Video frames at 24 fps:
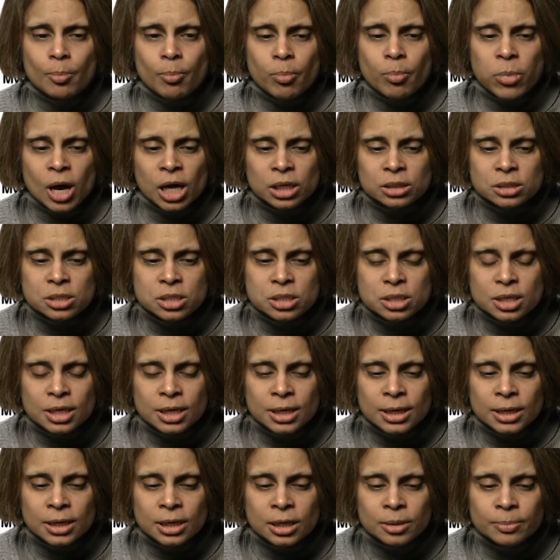but
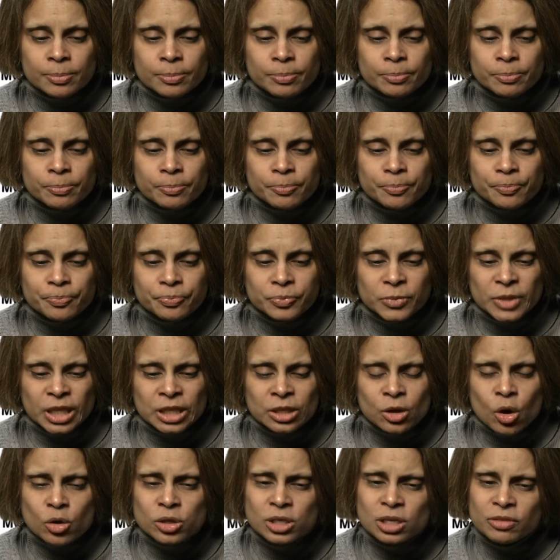
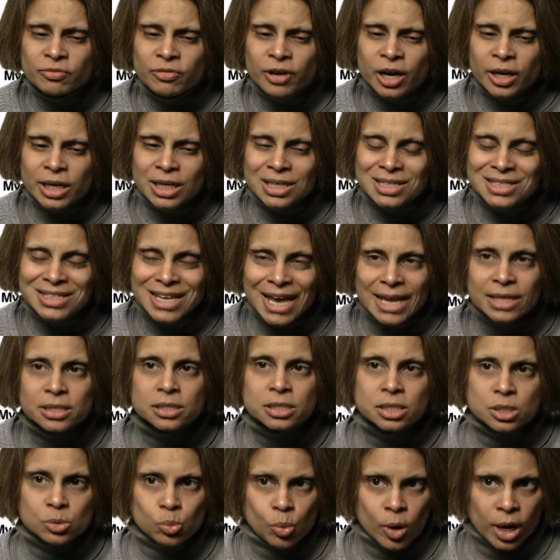not in a very
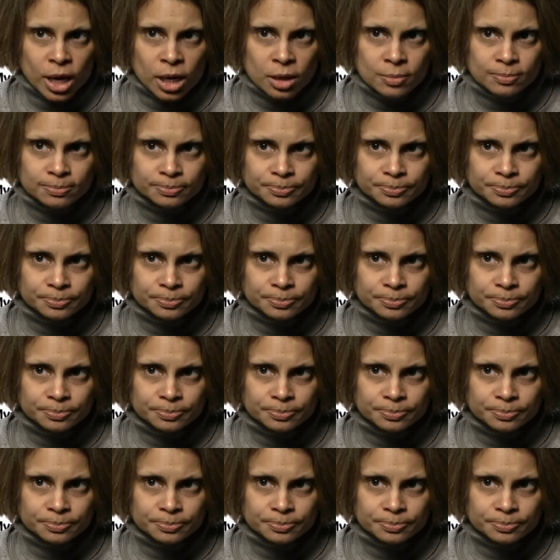dense way.